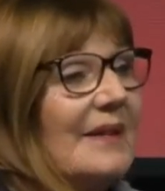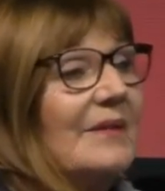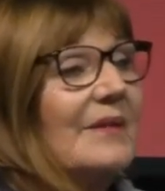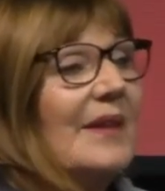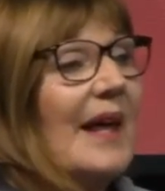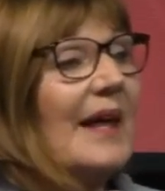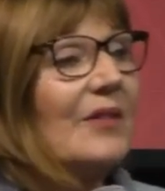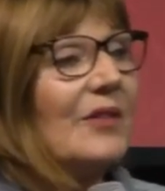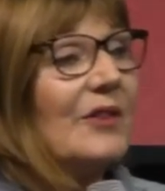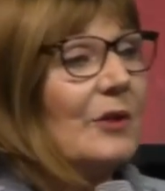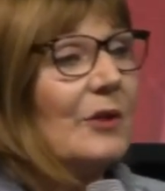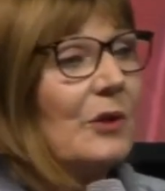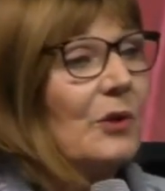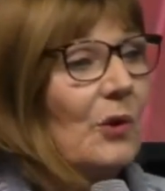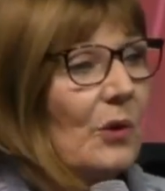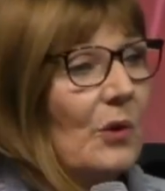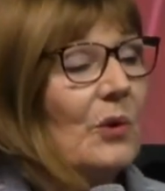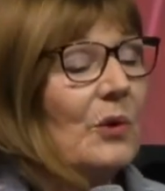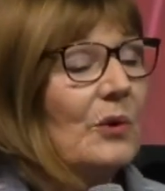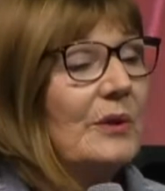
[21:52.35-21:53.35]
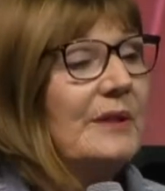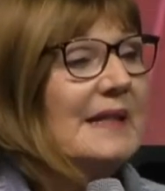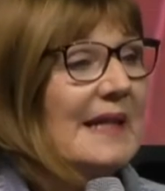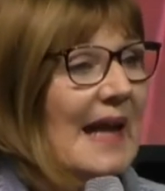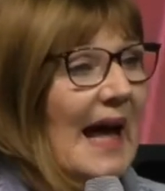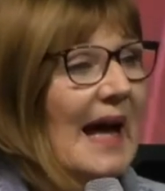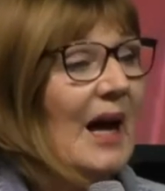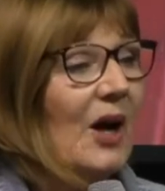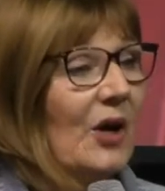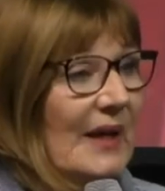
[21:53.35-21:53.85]
that the Lord
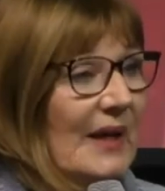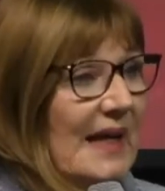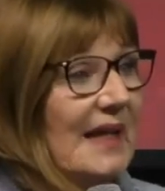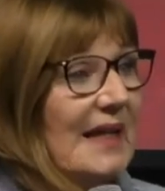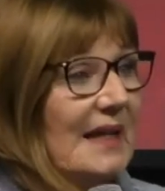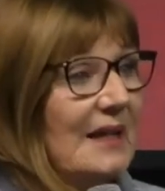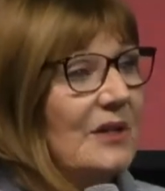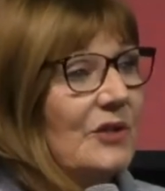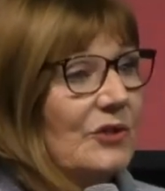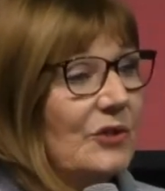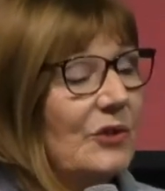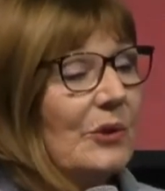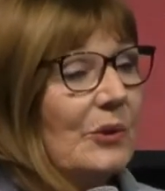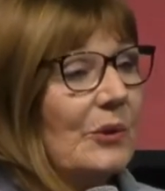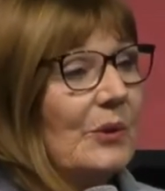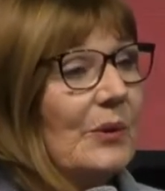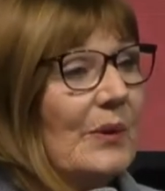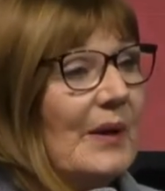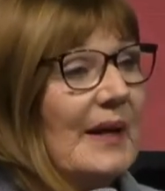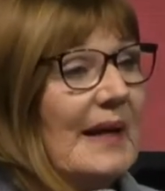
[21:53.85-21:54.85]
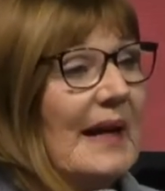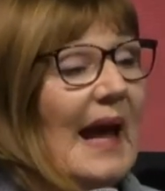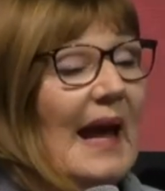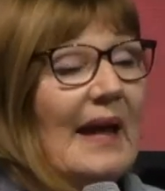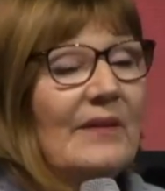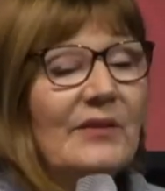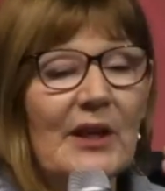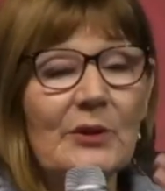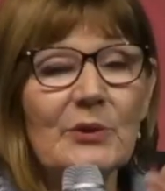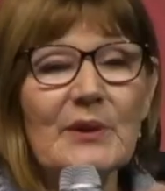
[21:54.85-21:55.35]
now hears you,
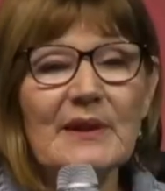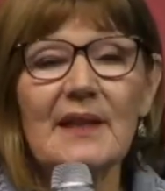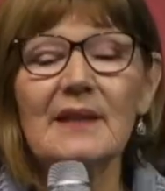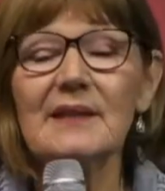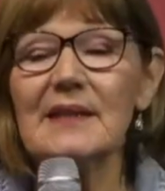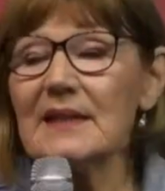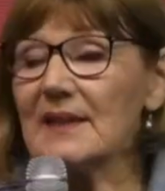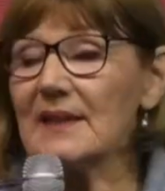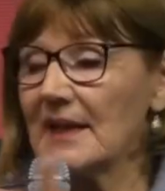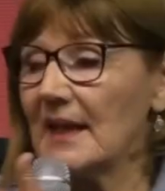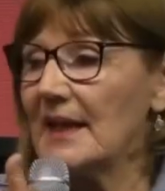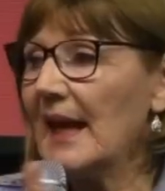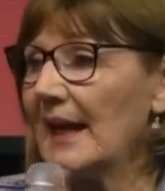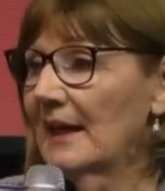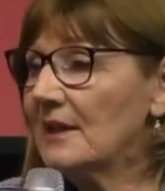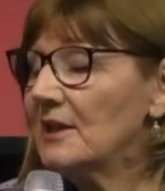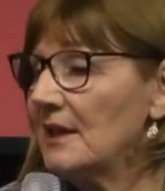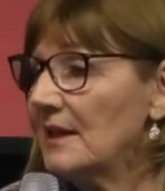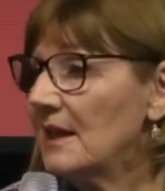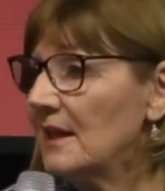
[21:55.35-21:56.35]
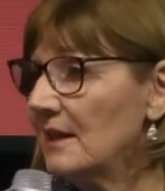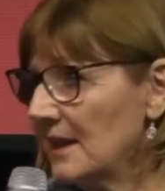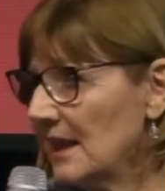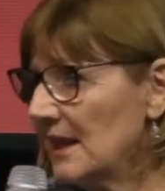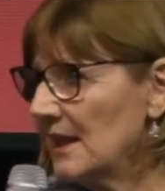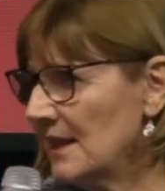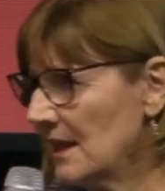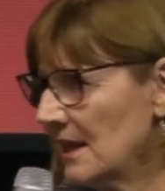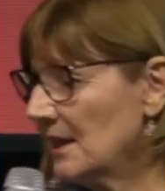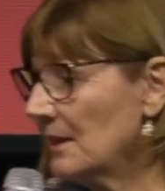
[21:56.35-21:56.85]
and there is a disconnect in,
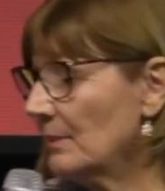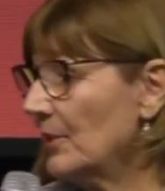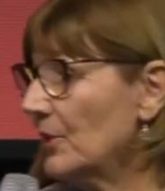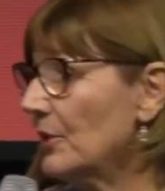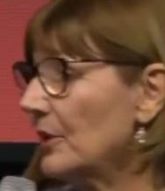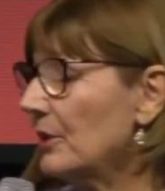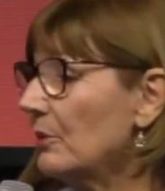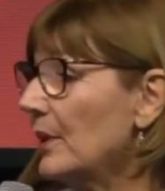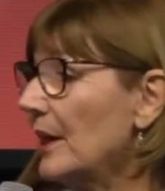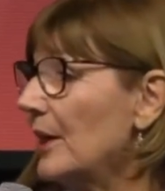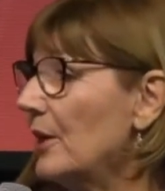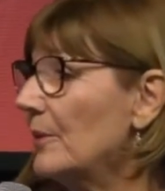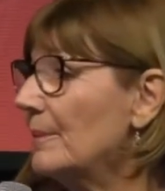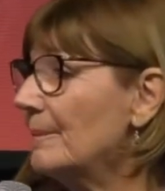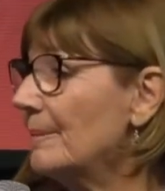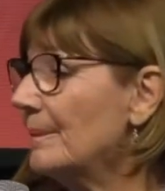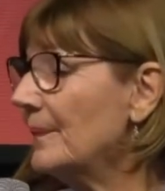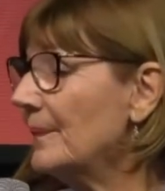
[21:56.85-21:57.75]
in the spirit realm.